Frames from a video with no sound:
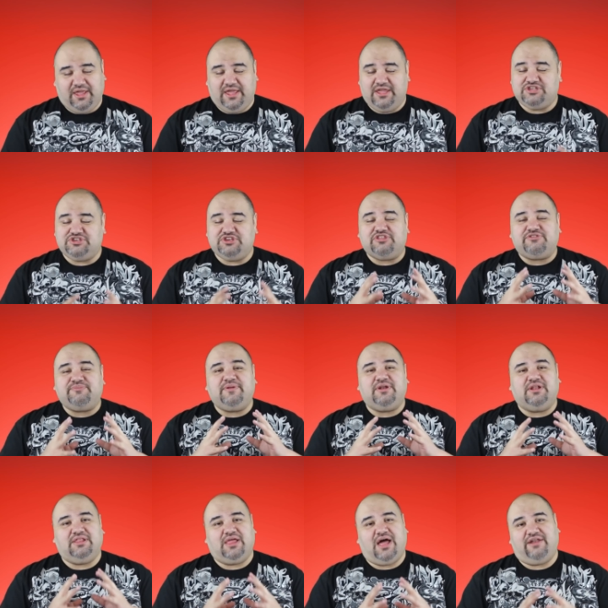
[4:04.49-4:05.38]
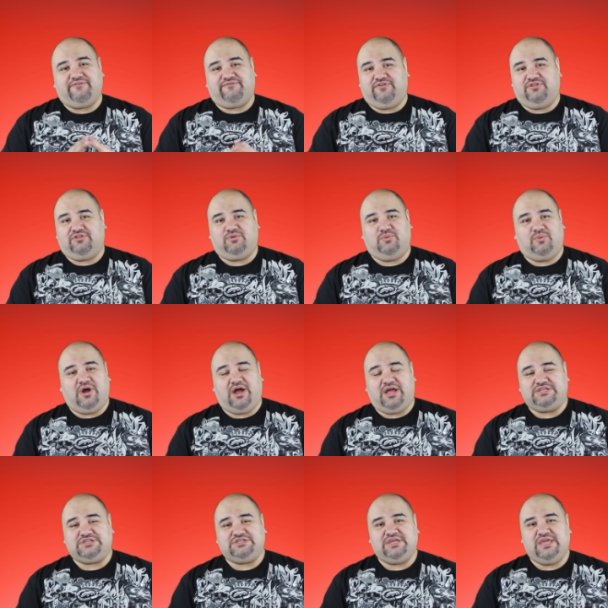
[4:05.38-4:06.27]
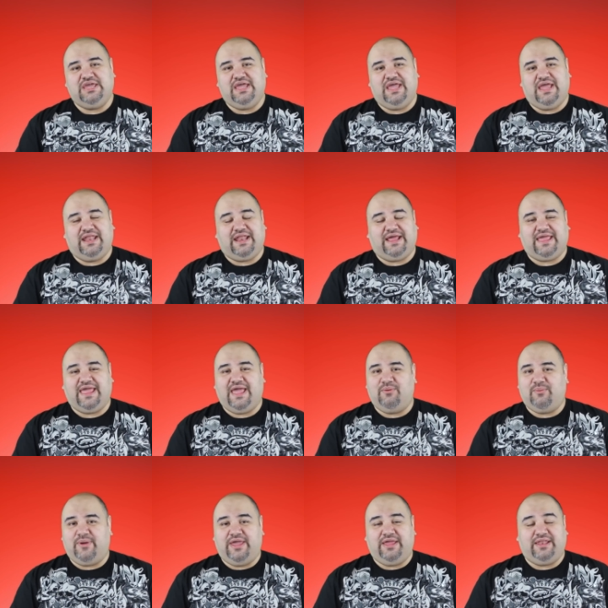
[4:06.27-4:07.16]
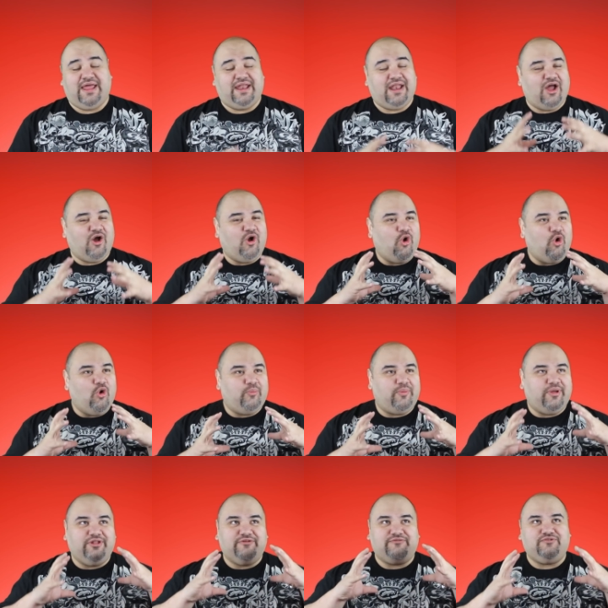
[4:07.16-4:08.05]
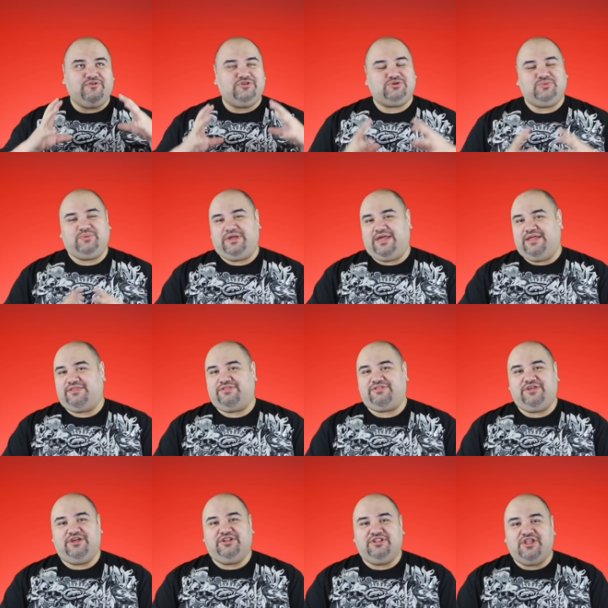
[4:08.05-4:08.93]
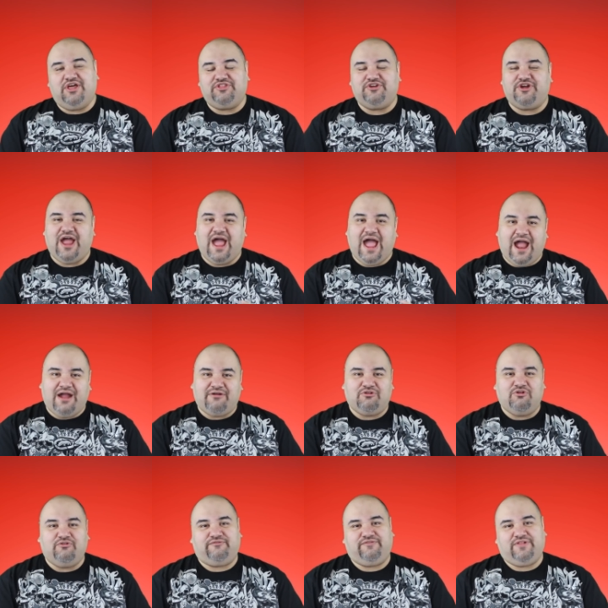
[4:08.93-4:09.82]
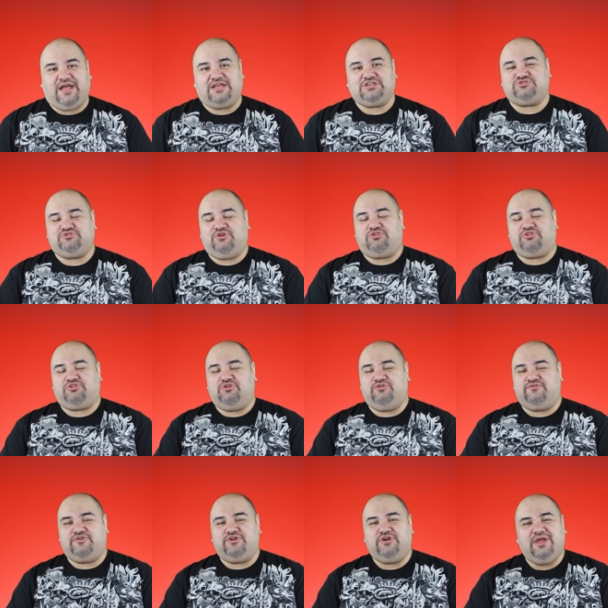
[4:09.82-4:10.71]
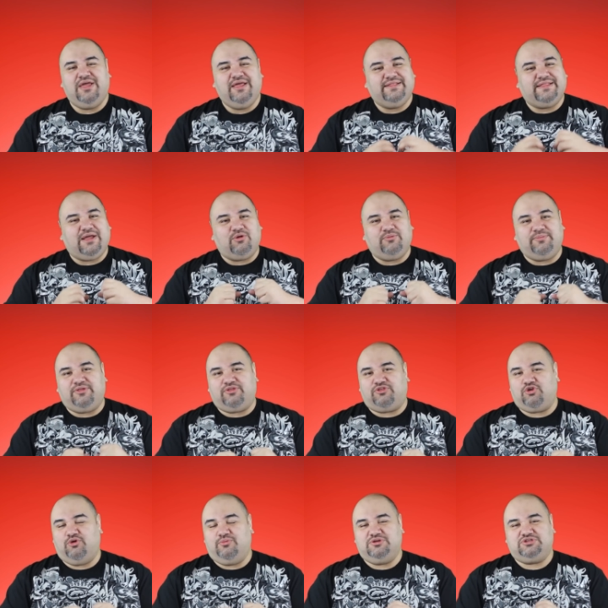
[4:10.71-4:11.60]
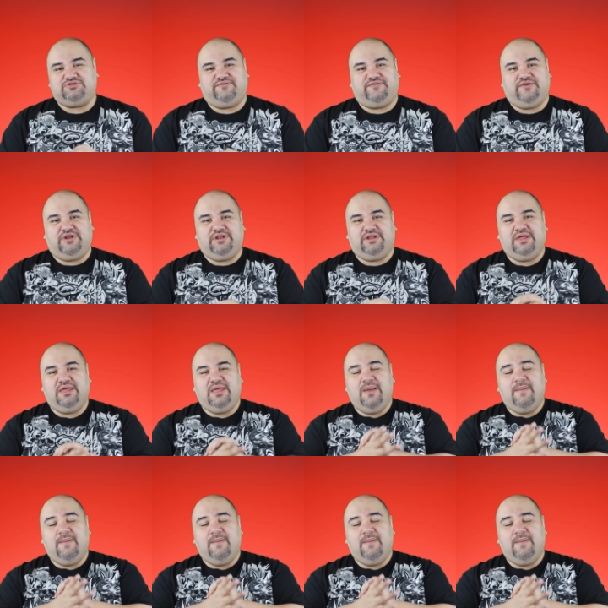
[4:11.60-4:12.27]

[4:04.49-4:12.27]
It's just been a lot of fun to watch. And I can't wait. And I hope in the future we get to see another Arrow Flash crossover. That would be so much fun.